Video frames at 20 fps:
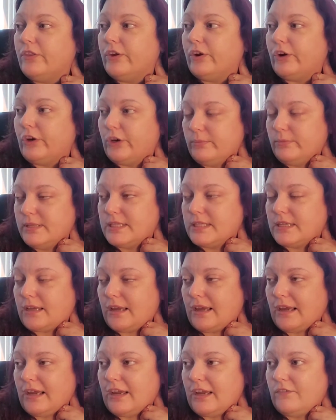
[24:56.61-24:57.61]
The Hermit's
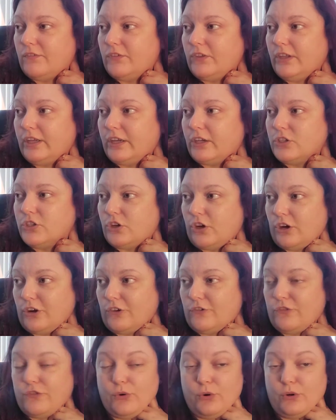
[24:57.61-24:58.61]
cave, like a
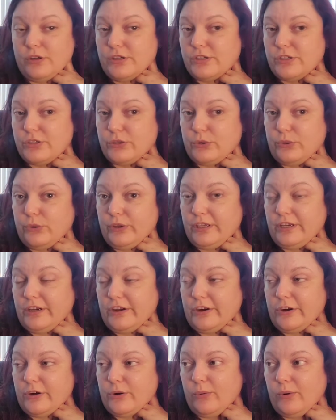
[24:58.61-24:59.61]
dark forest or the
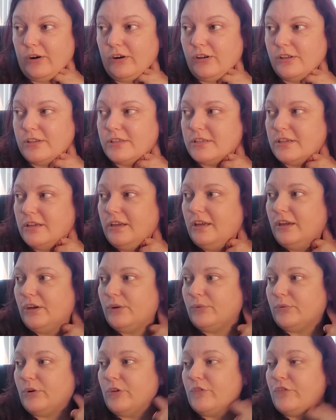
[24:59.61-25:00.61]
underworld,
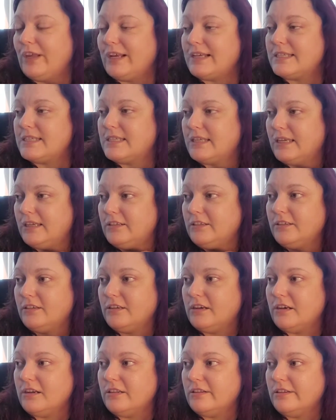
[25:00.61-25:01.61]
reflects
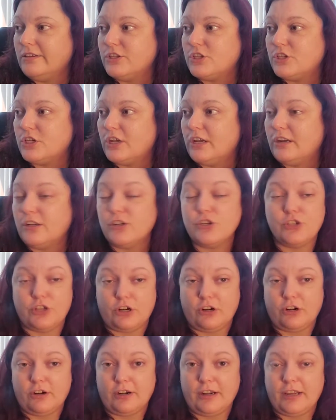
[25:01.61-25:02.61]
hidden knowledge and a
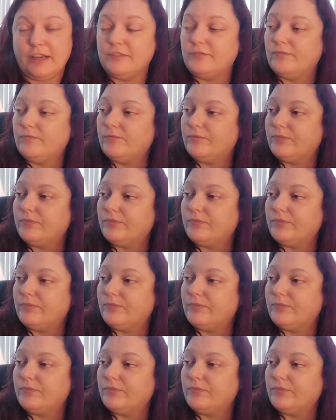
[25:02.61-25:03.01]
journey.